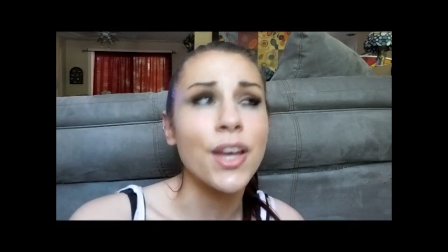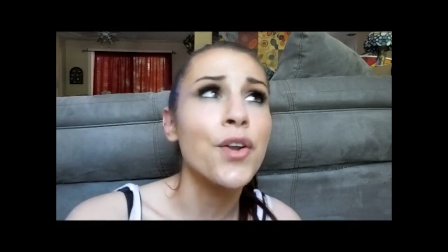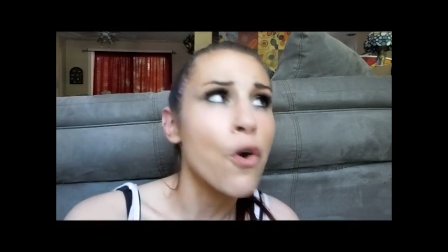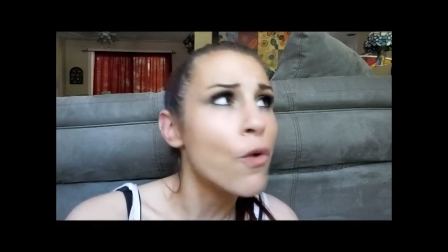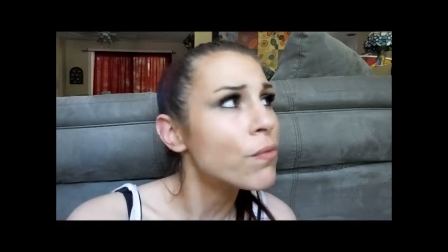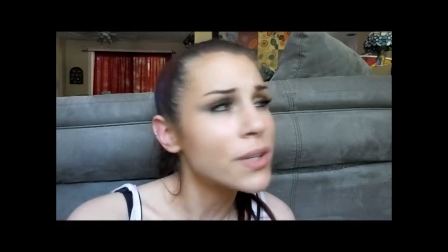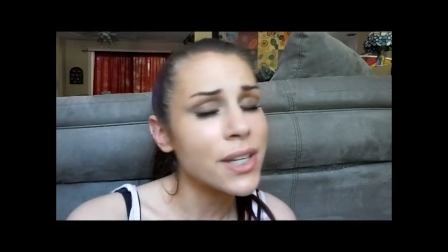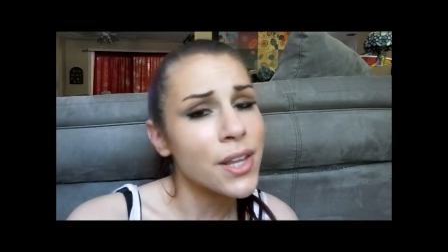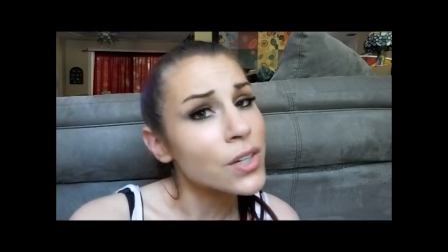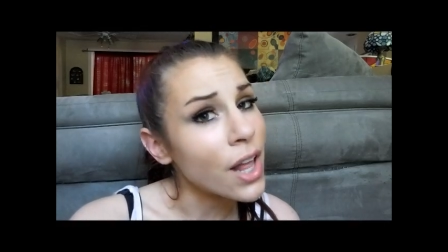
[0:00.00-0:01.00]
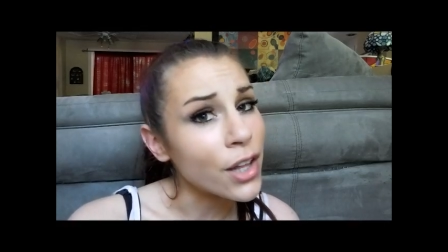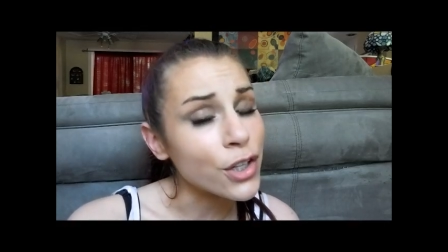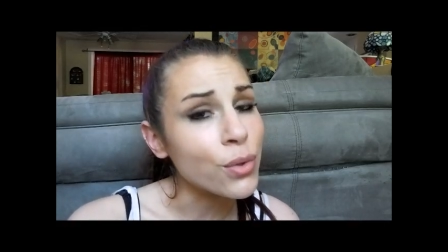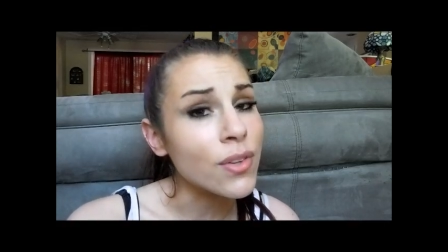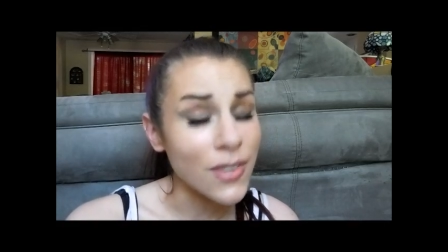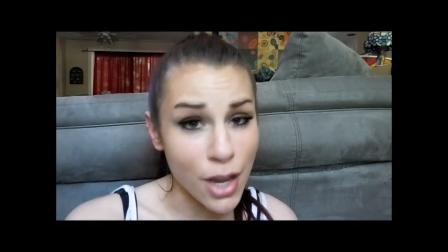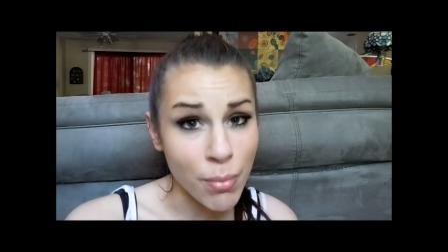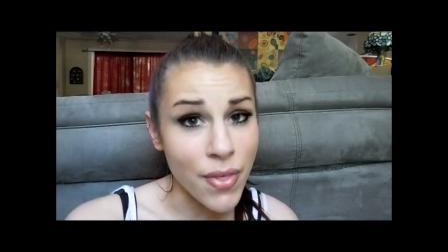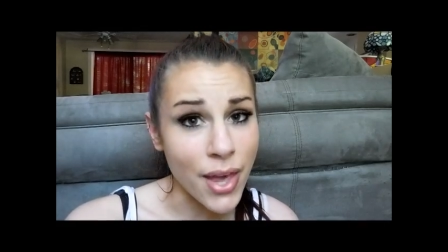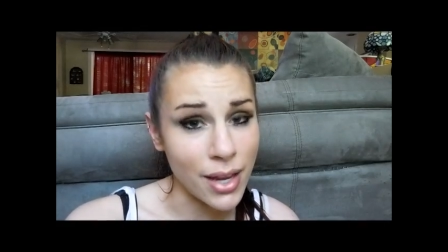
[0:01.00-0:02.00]
And hopefully they're telling you the
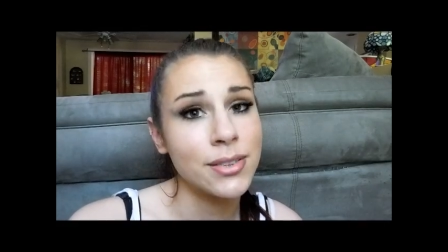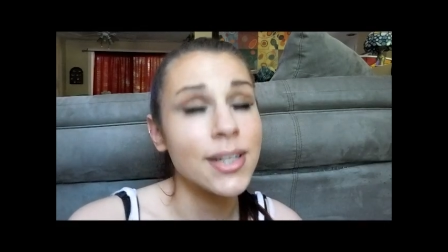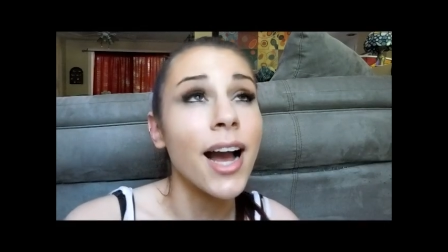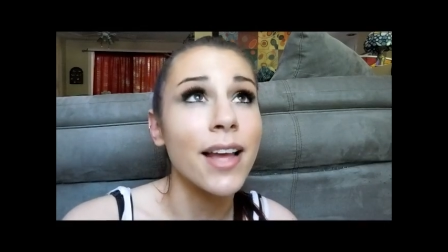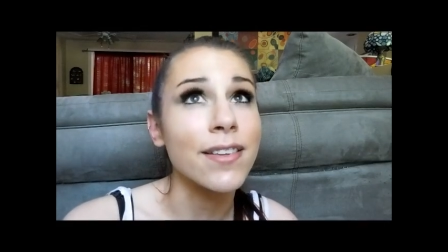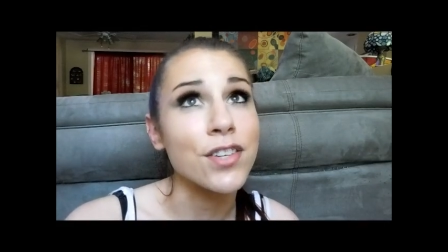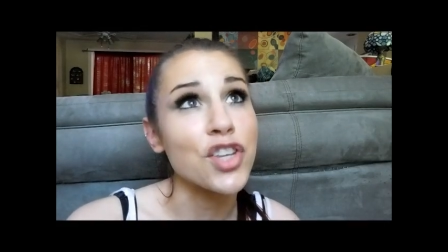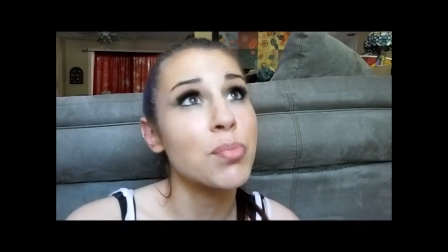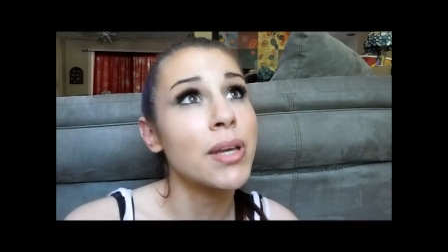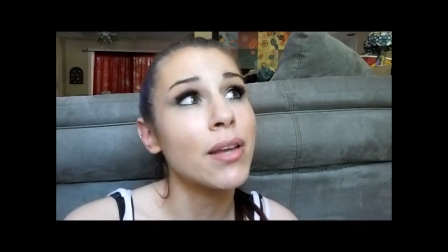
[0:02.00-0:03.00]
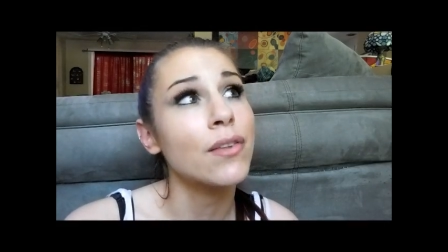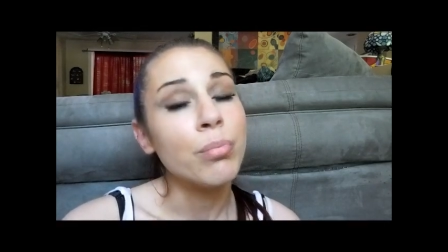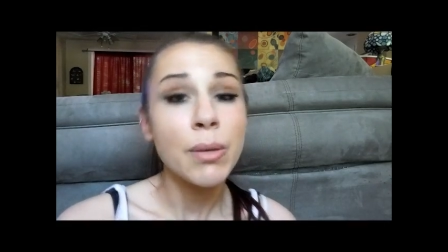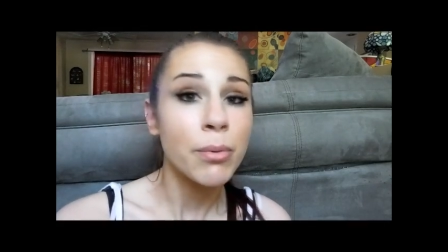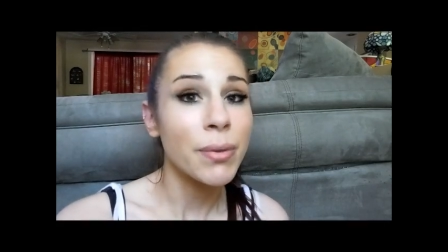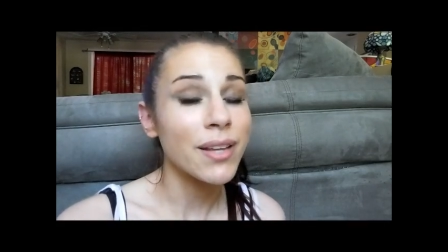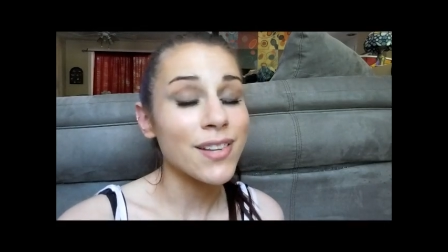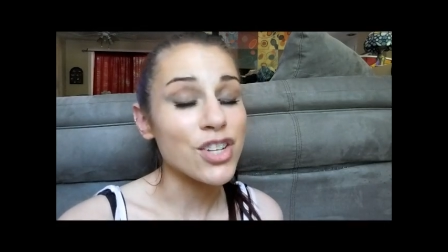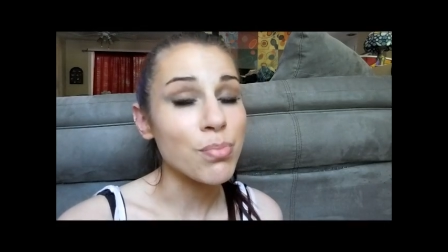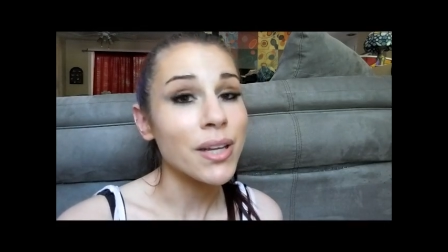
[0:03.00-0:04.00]
same thing. Guys, just because people make
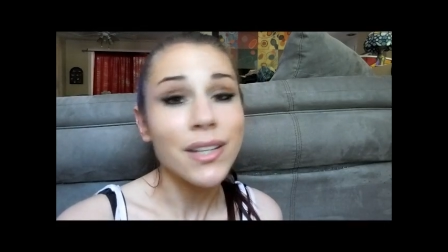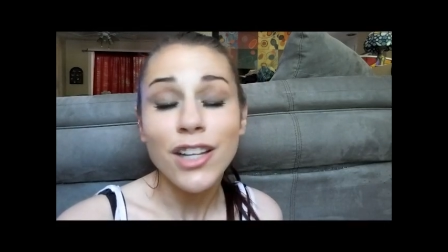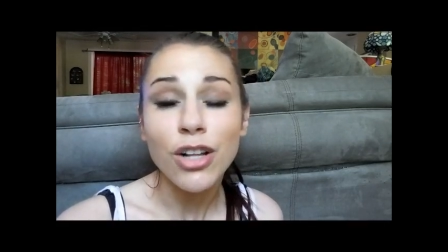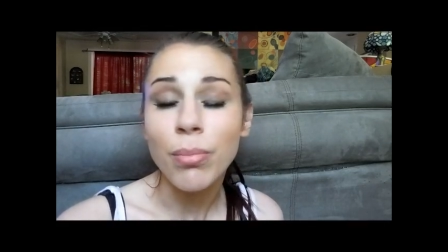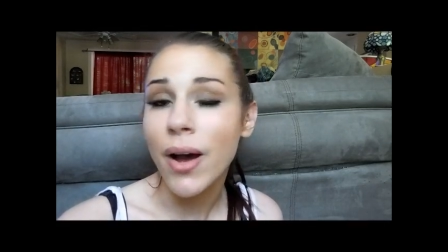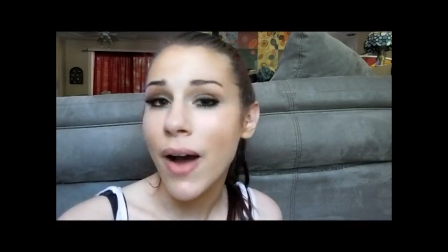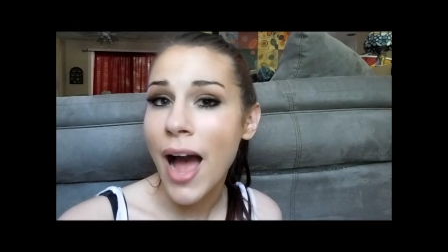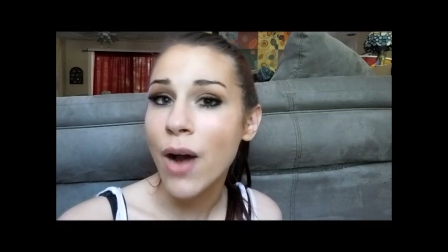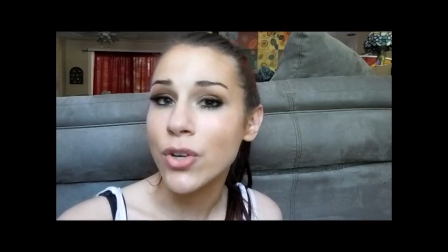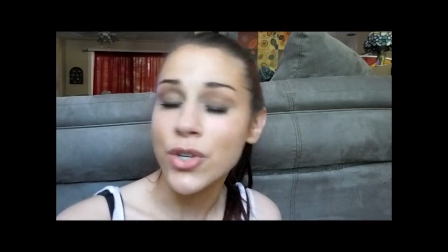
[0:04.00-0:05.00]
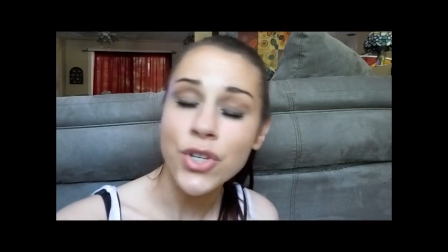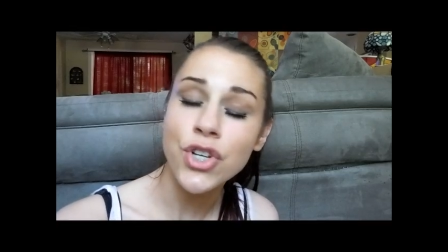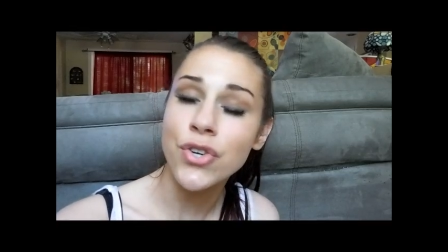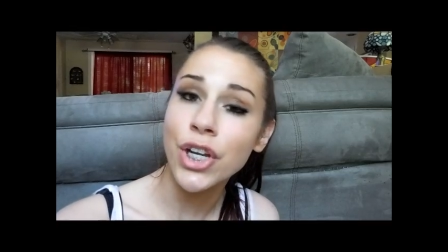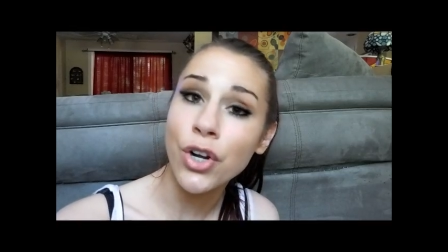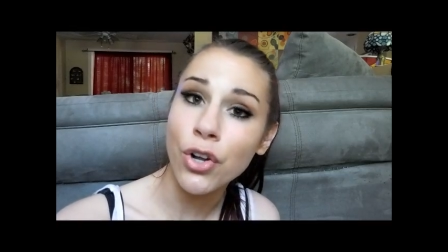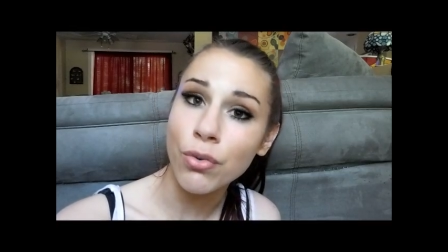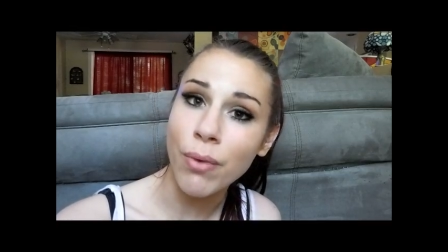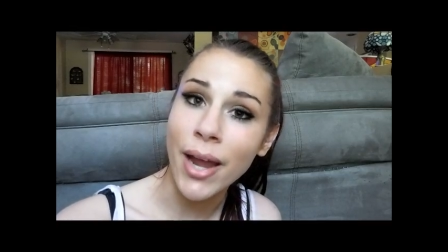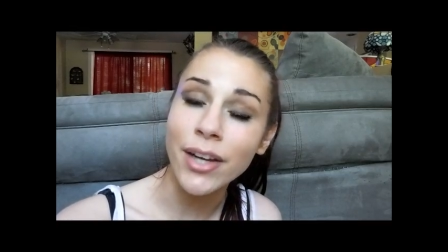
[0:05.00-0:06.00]
such a big deal about how you should treat
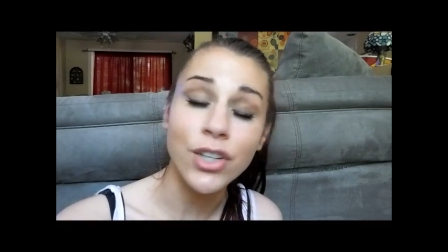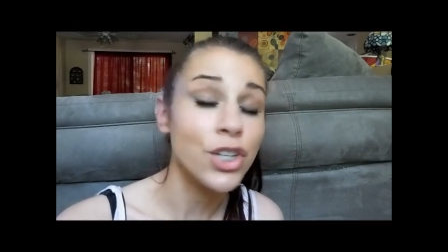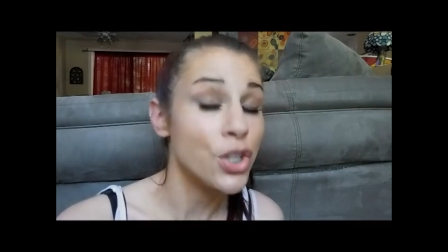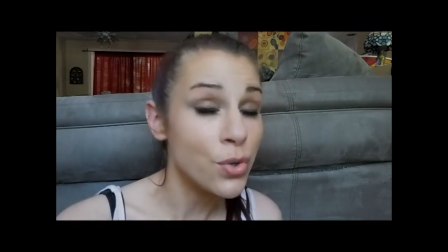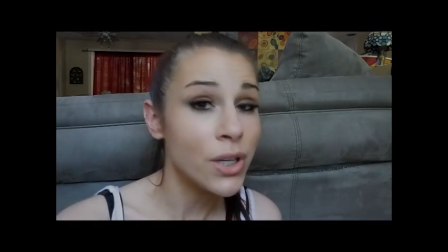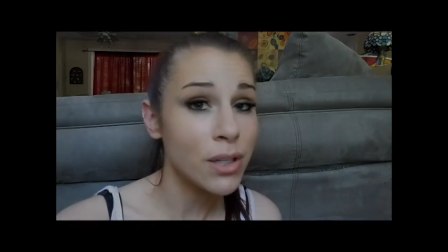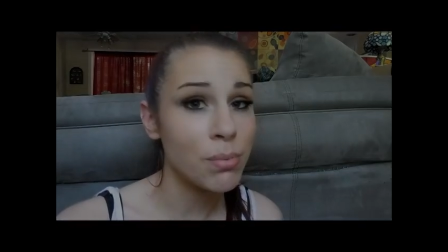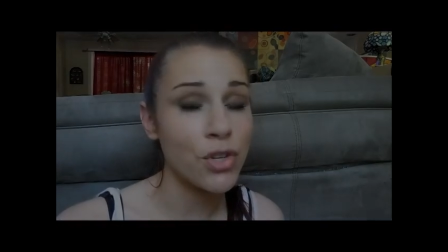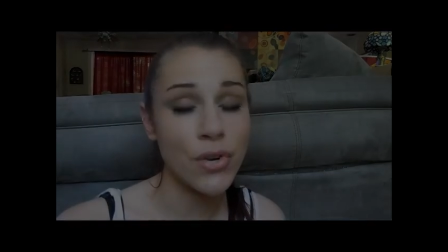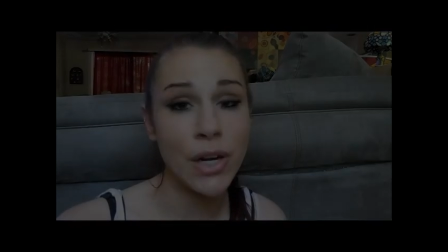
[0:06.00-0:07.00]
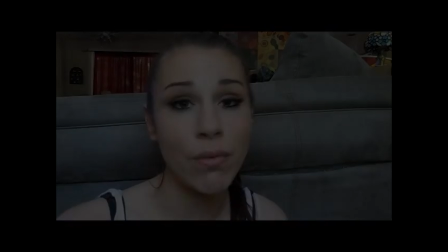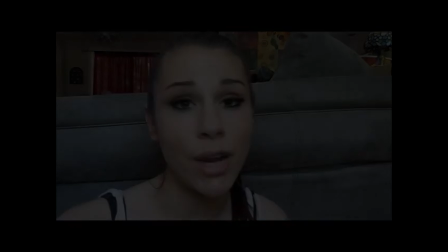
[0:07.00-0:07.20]
girls right, you need to be treated